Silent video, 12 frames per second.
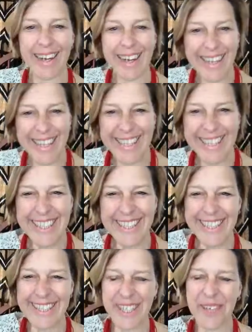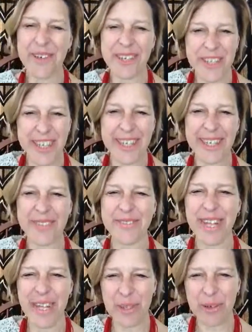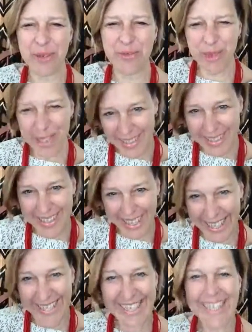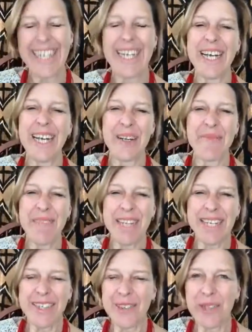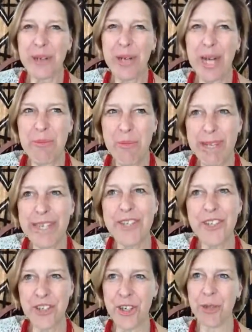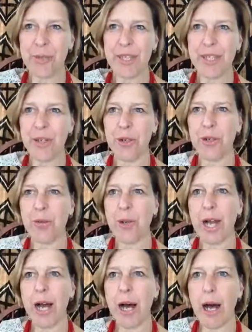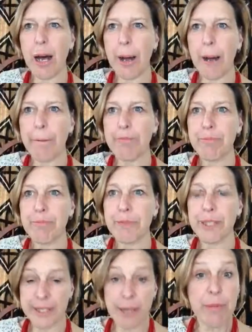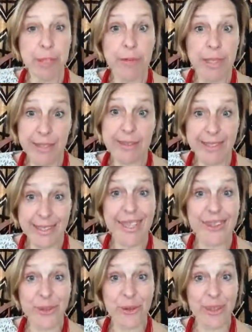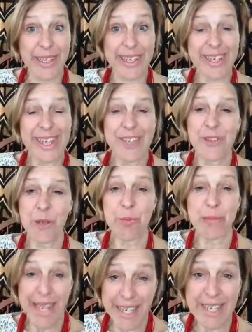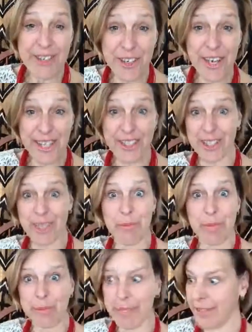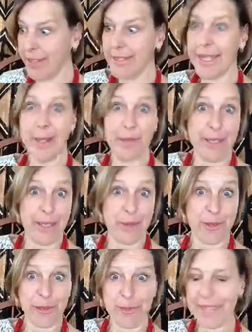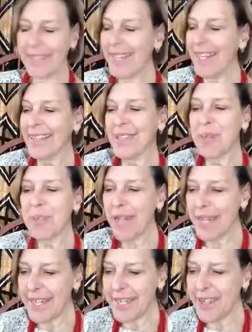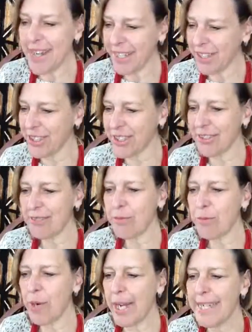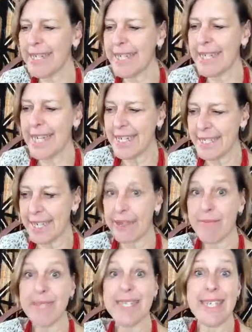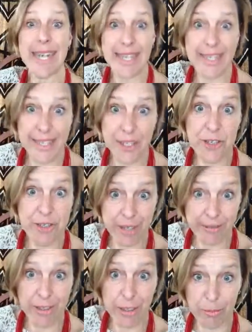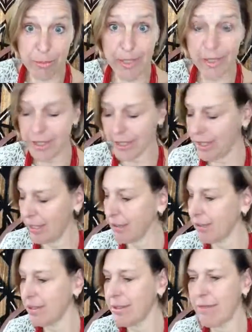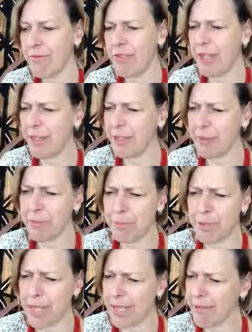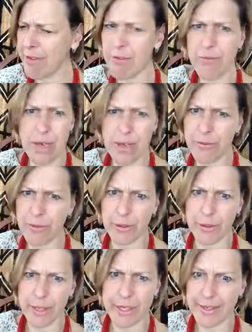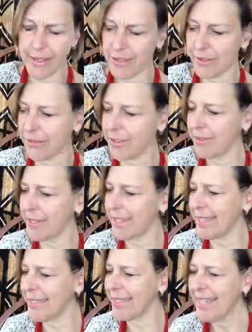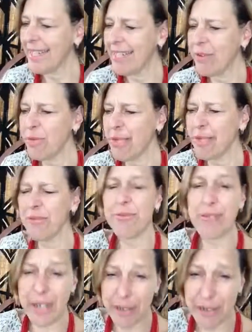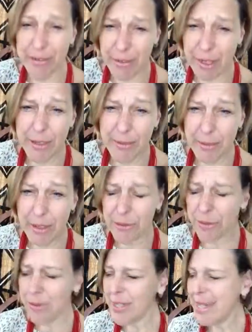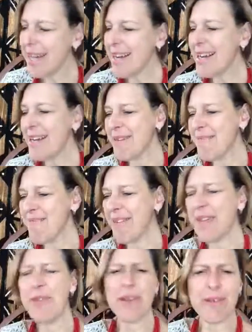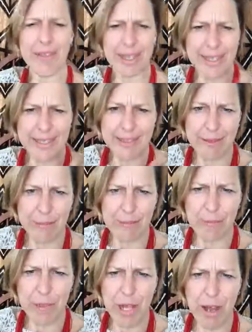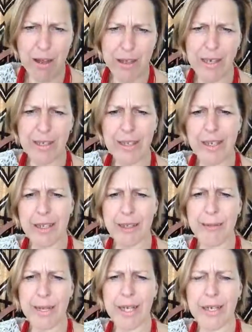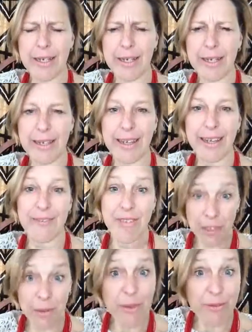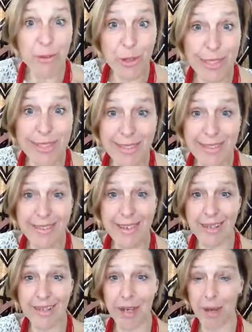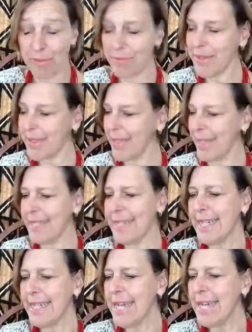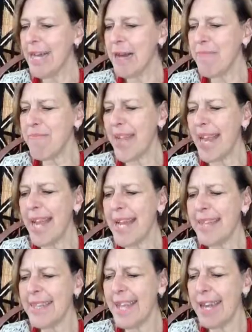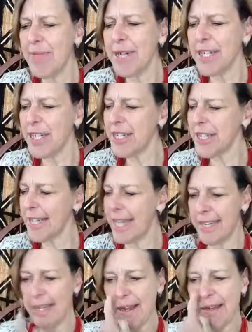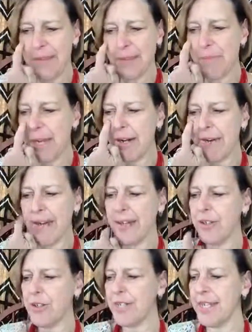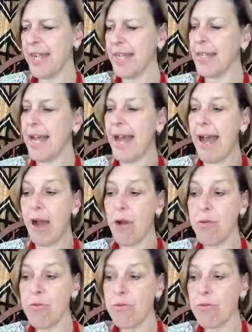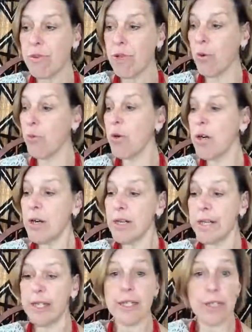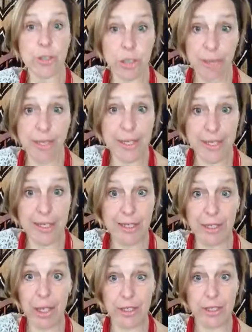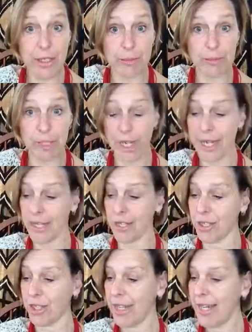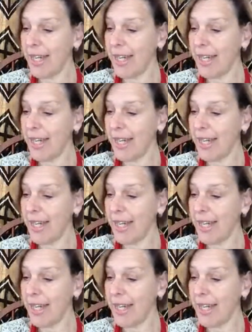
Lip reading: Hi, this is Yendra Chekan of Valuing Voices again. So I wanted to share with you, to some degree, a success story. So Plan International, I'm going to be looking down at my notes a bit. So Plan International went to Kenya 9 years after their project closed. Very brave and wonderful organization for doing this. One of the very, very few. And you can find this blog on my valuingvoices.com site. And they returned to Kenya to better understand how their work had contributed to long-term change.